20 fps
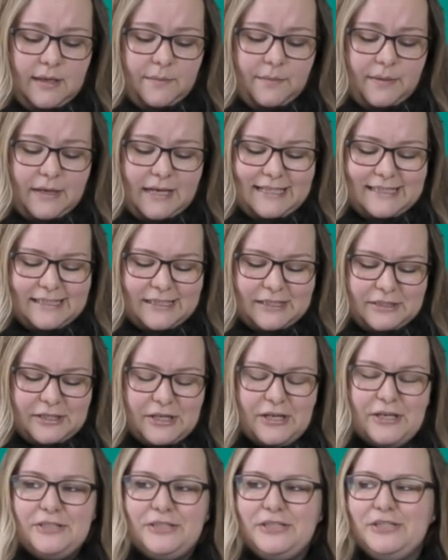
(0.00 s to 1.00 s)
Peter
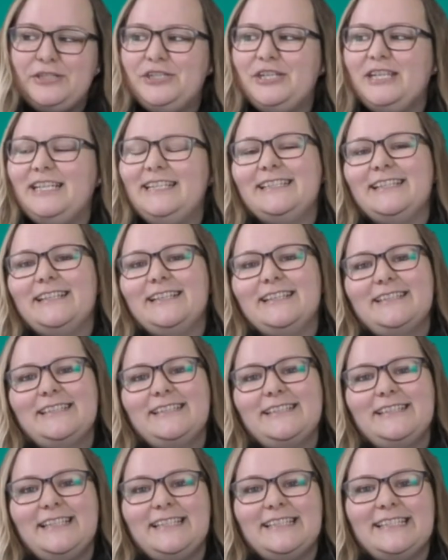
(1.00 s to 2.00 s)
turned to
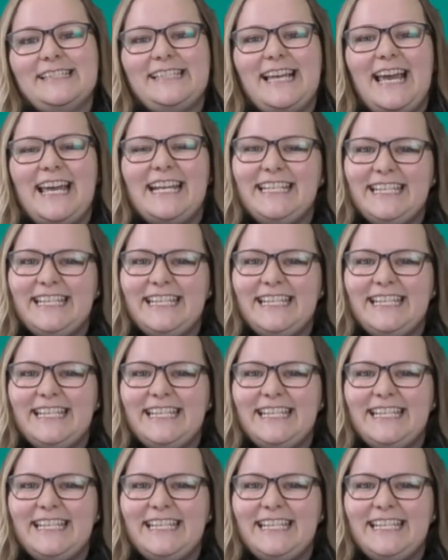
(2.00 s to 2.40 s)
Jesus and said,